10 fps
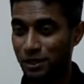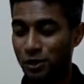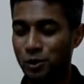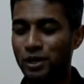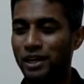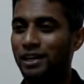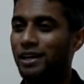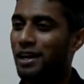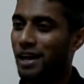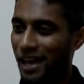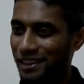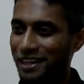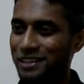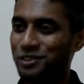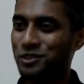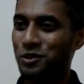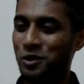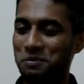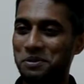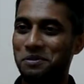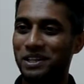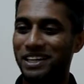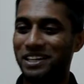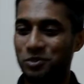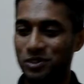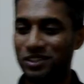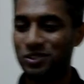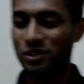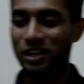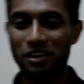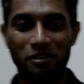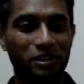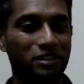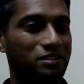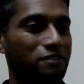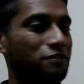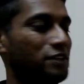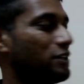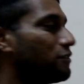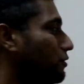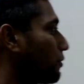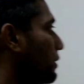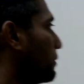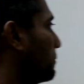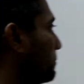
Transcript: Okay, and that's gonna be really interesting. So here is the video for you.